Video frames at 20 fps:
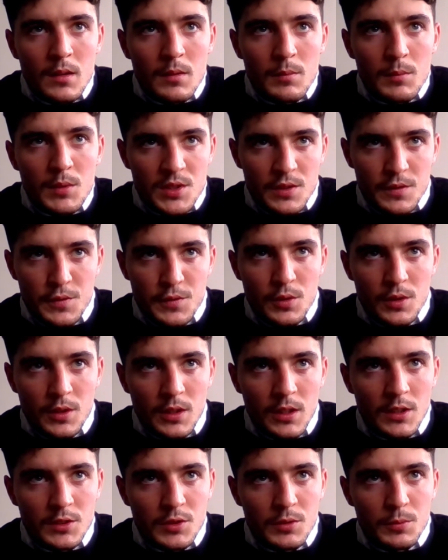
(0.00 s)
Missing a few of the
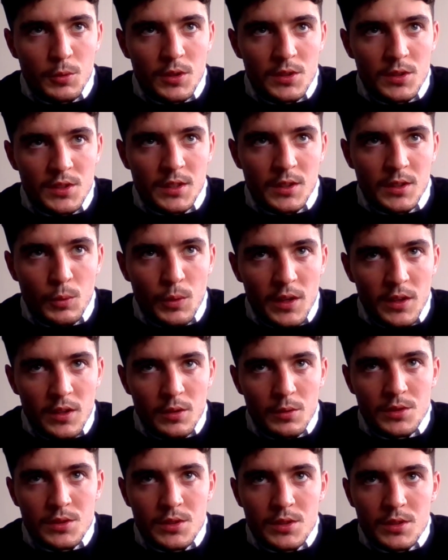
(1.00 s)
Glasgow boys. I think the weather
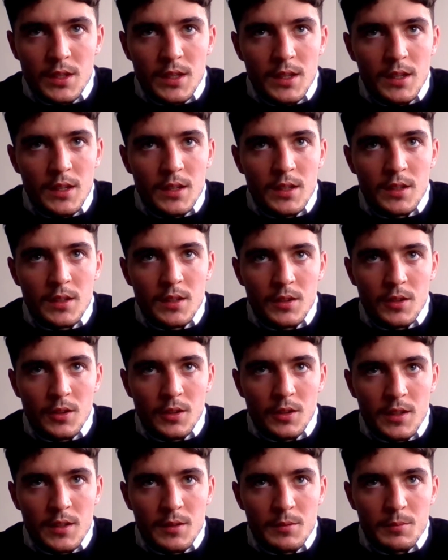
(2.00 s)
was not
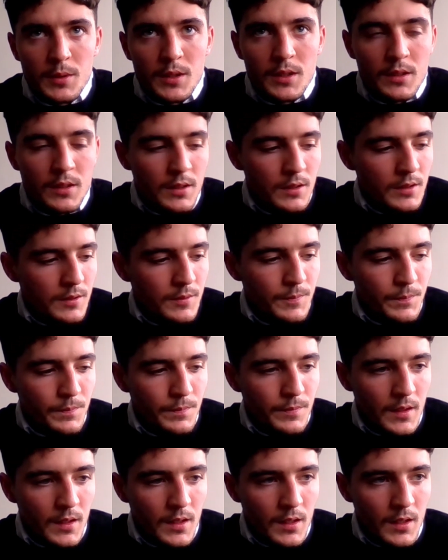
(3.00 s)
great, but
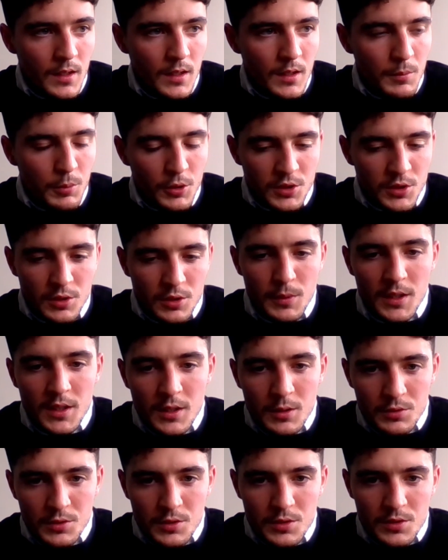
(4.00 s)
boys can make it.
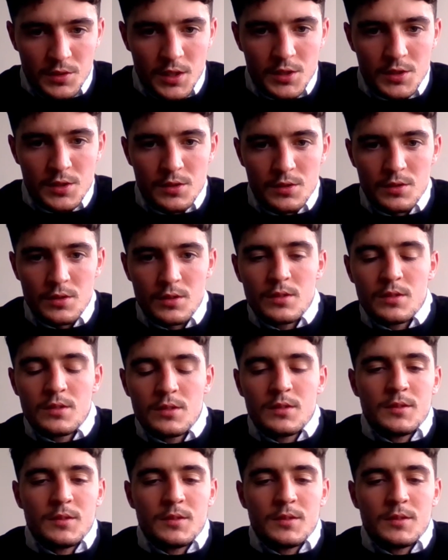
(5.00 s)
It was a good session, so.